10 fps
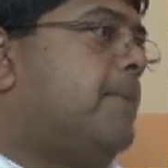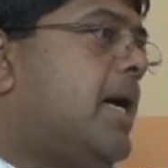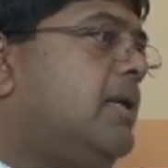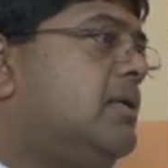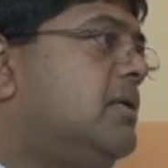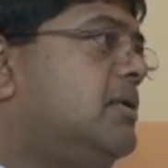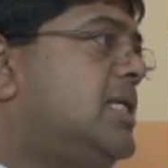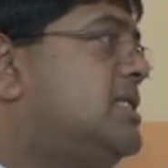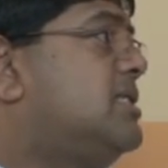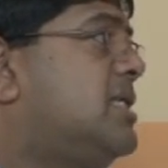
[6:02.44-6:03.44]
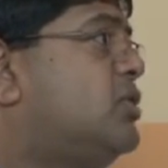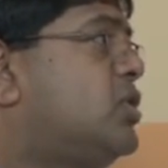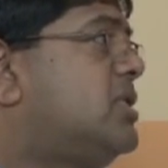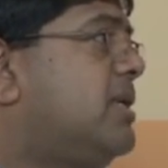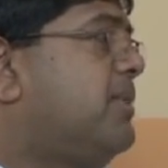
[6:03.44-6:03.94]
But this is
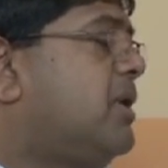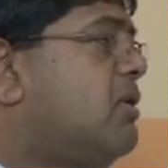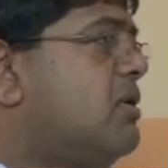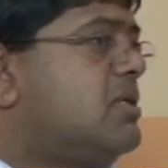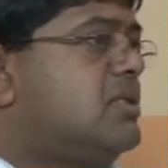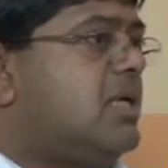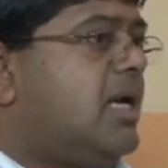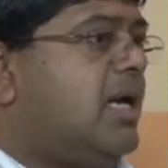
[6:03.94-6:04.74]
interesting because